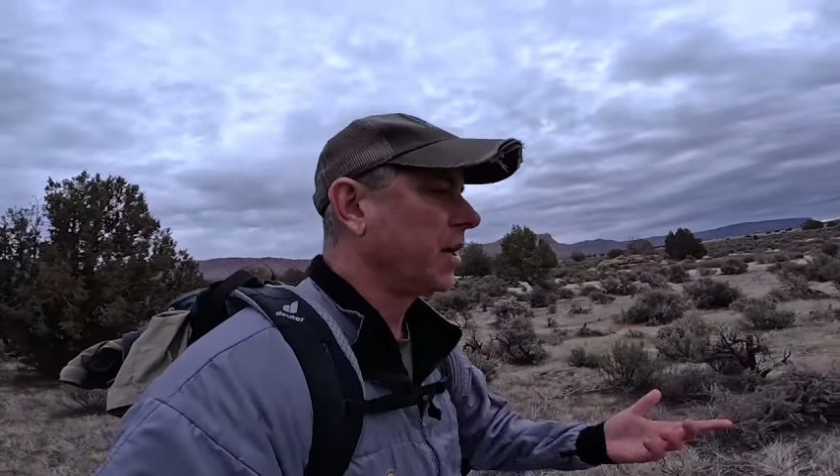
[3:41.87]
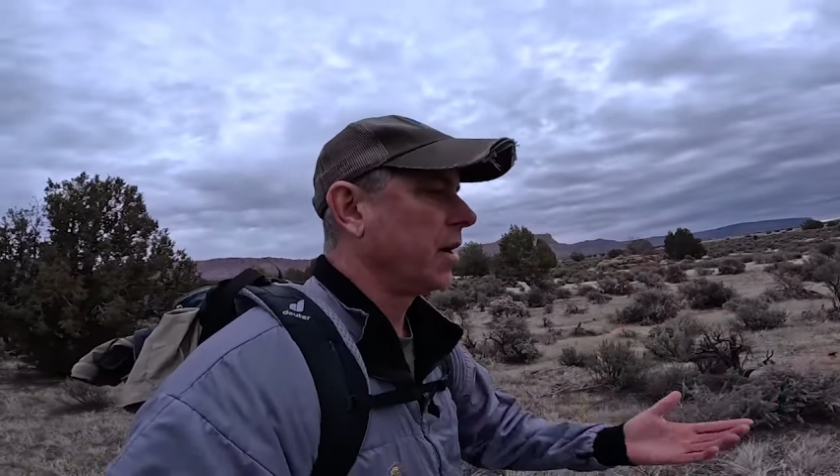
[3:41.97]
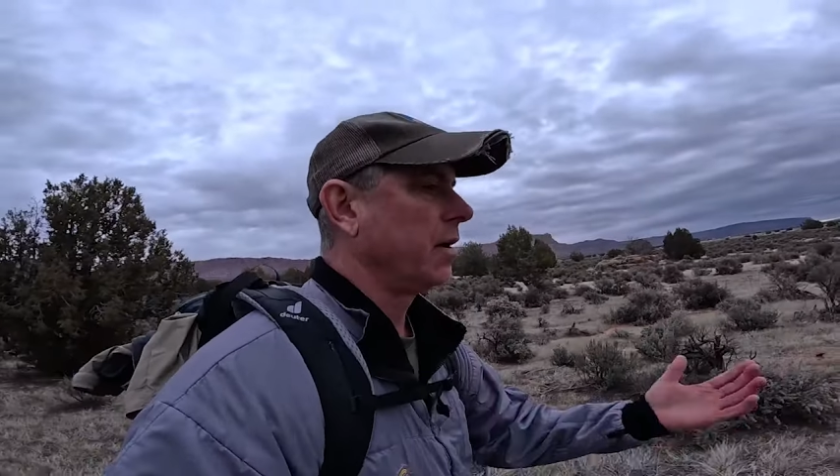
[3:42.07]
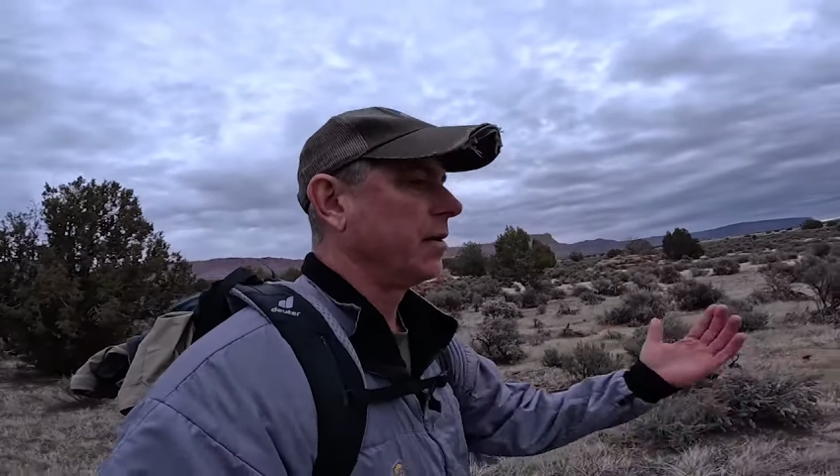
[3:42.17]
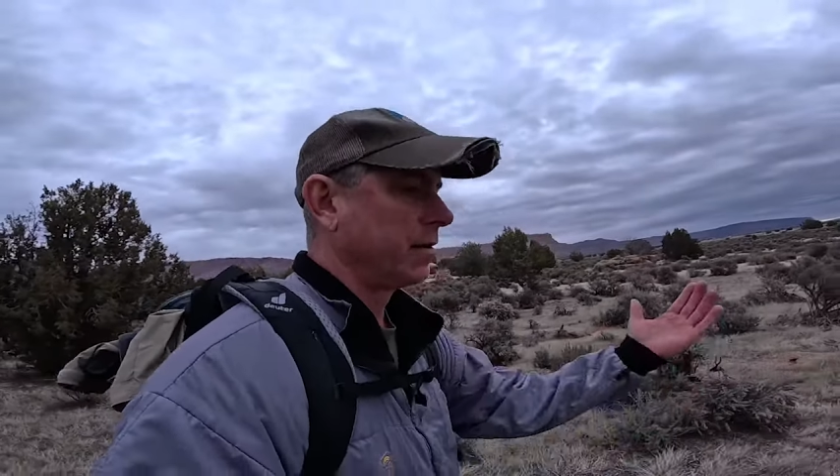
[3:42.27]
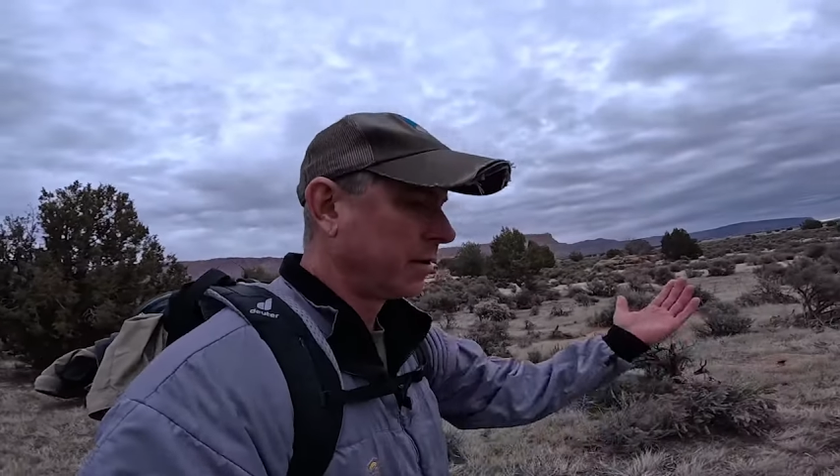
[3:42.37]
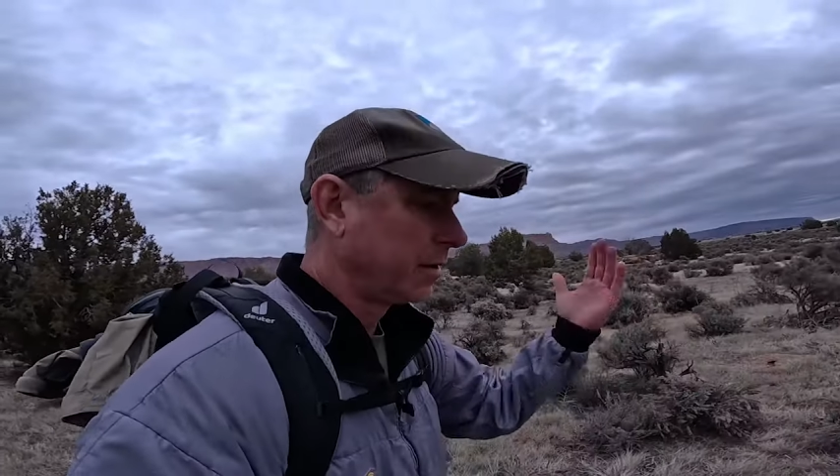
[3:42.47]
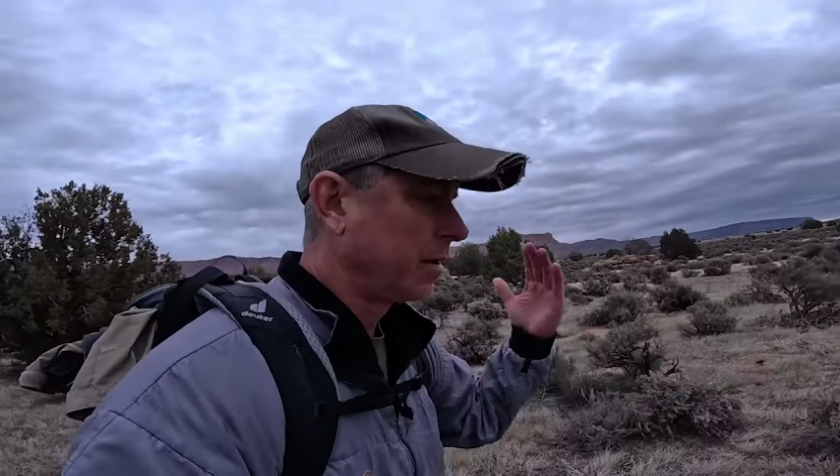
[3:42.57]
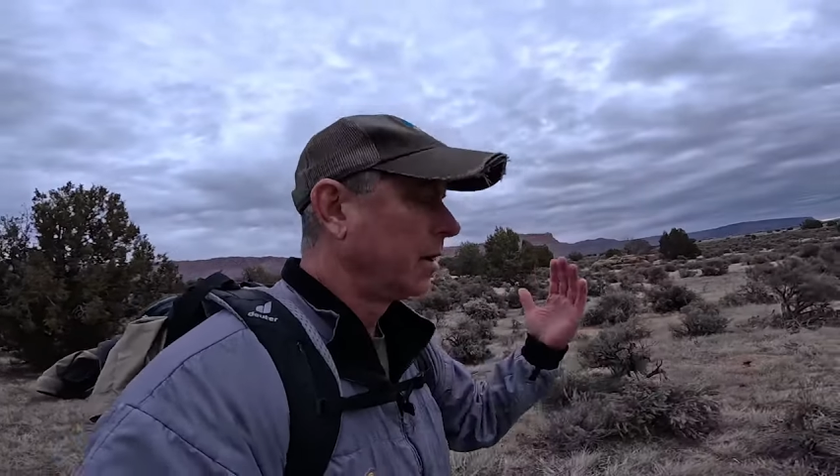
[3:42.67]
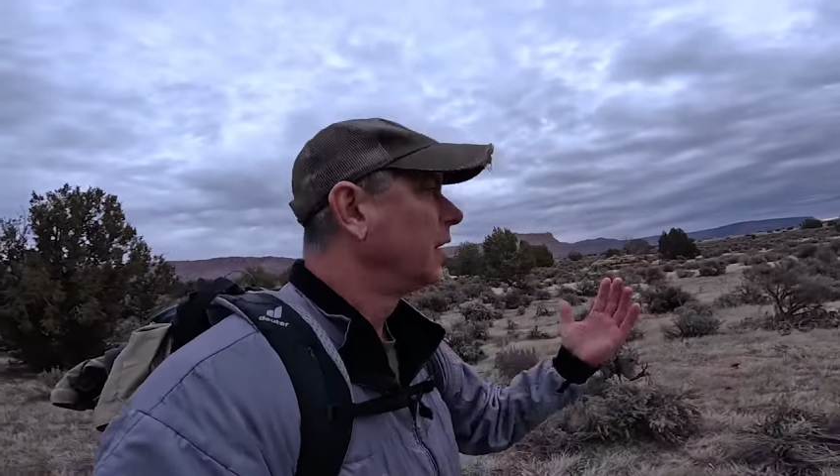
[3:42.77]
uh,
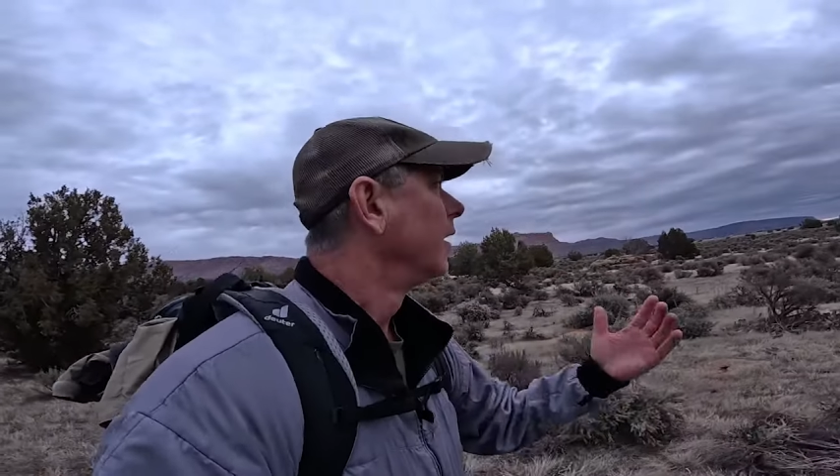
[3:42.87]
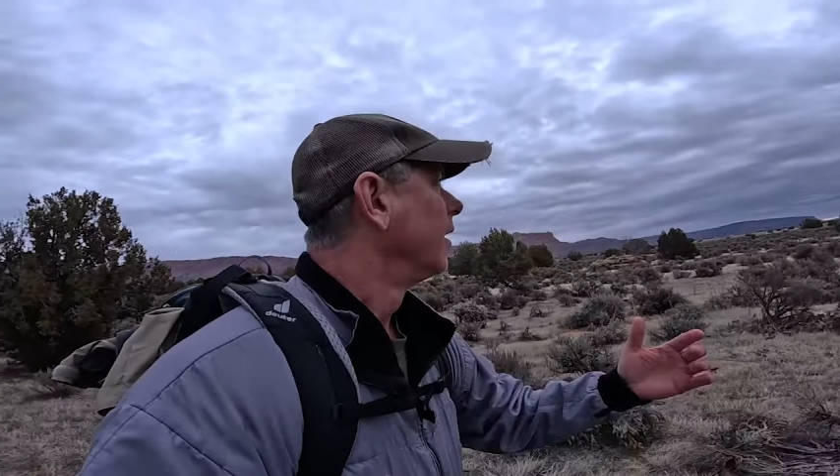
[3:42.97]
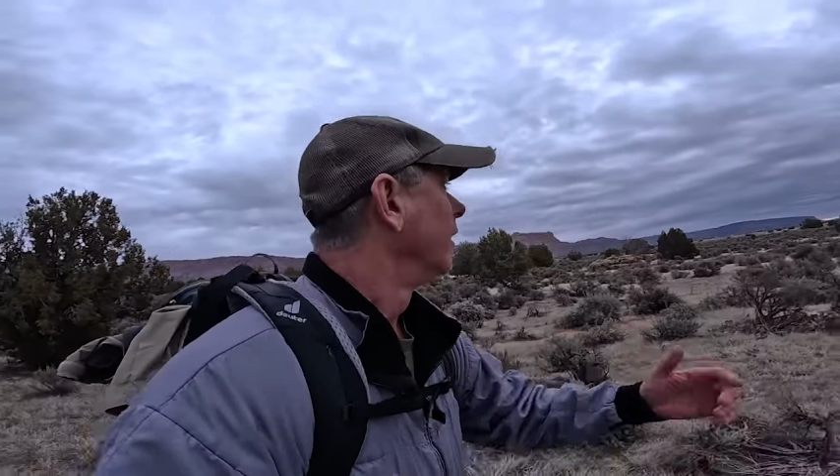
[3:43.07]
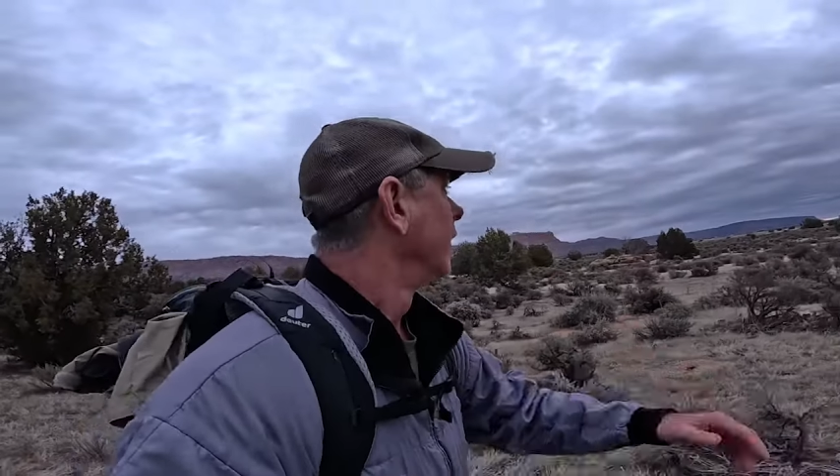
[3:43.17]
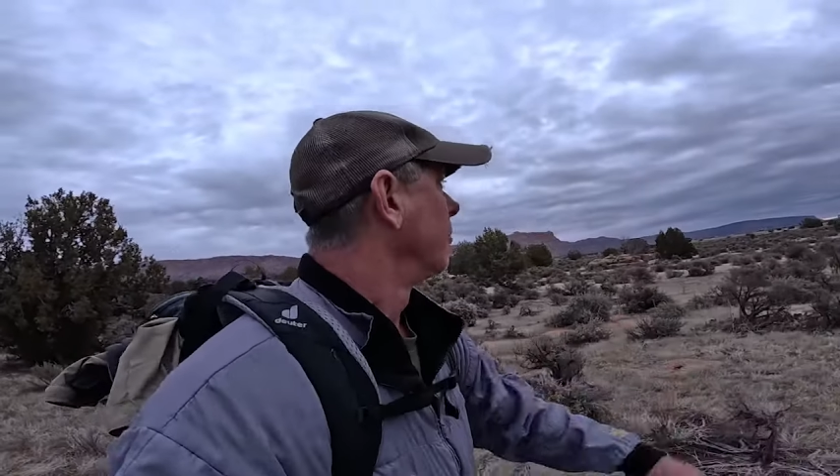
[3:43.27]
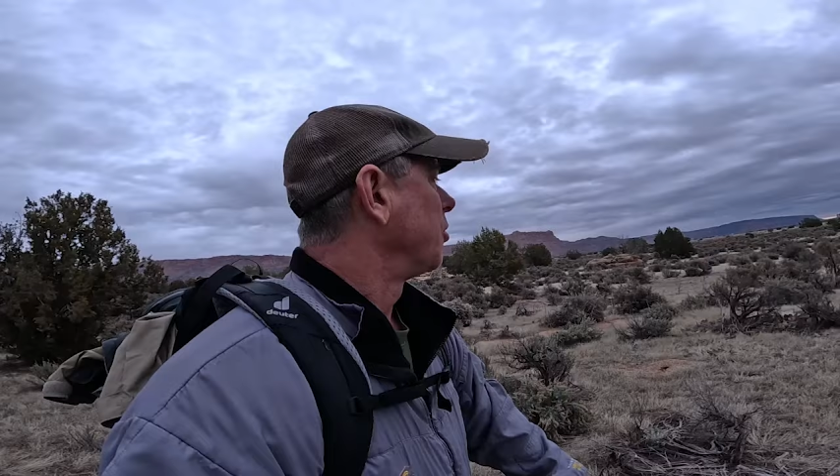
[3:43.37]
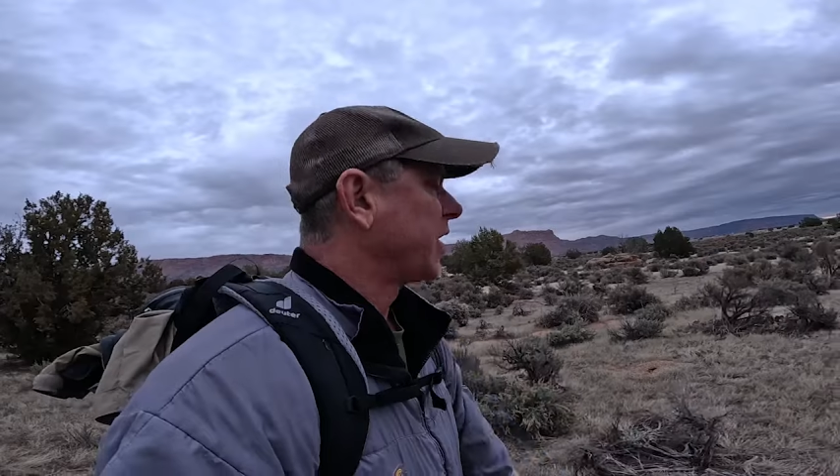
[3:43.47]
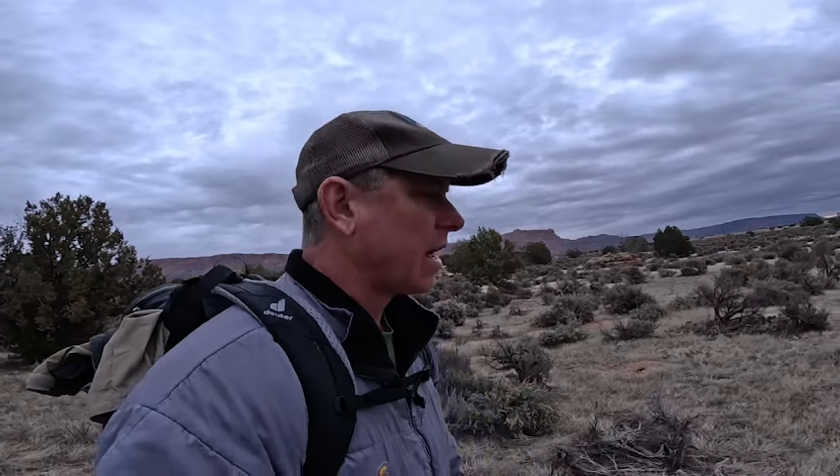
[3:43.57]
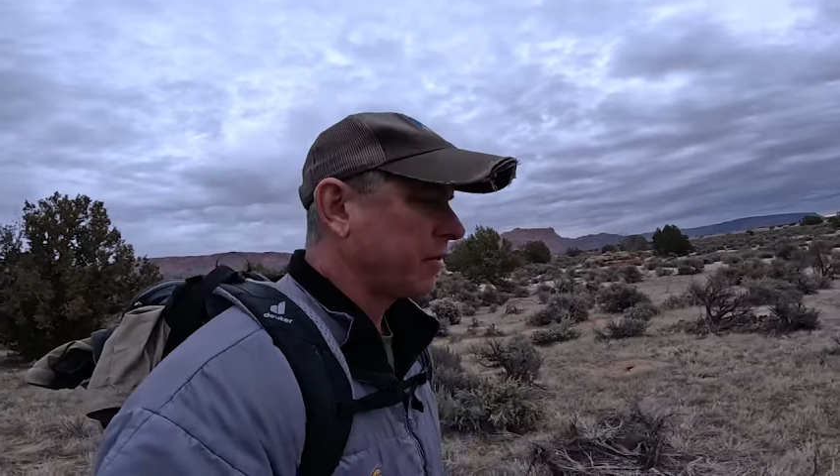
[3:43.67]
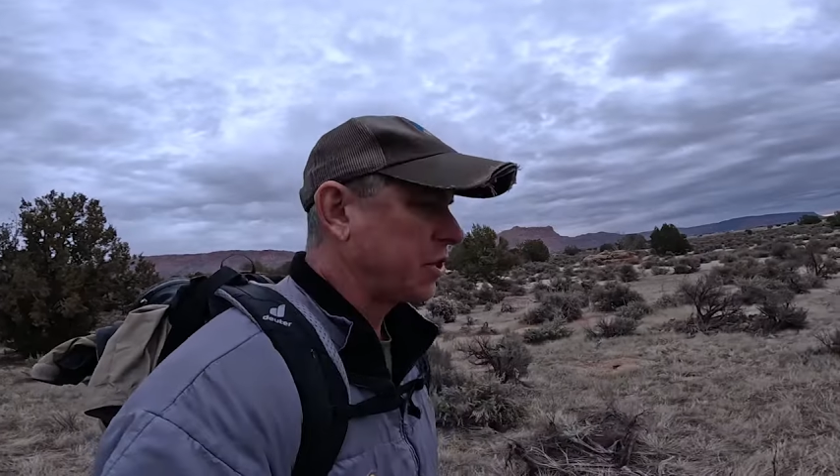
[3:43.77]

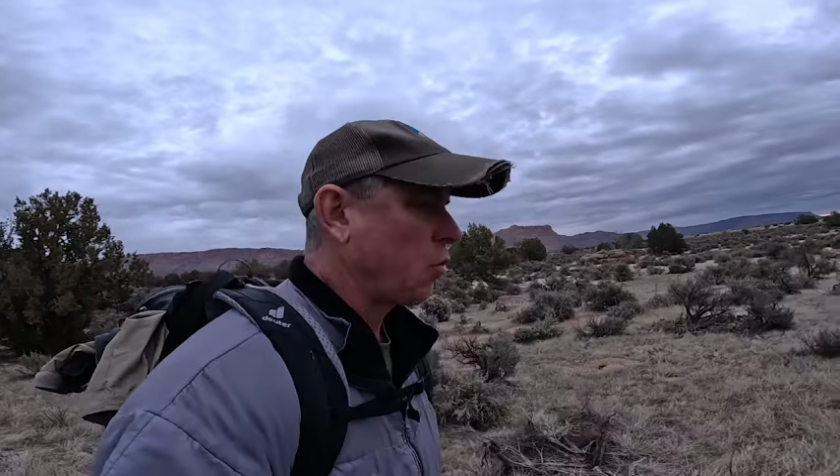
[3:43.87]
pretty heavy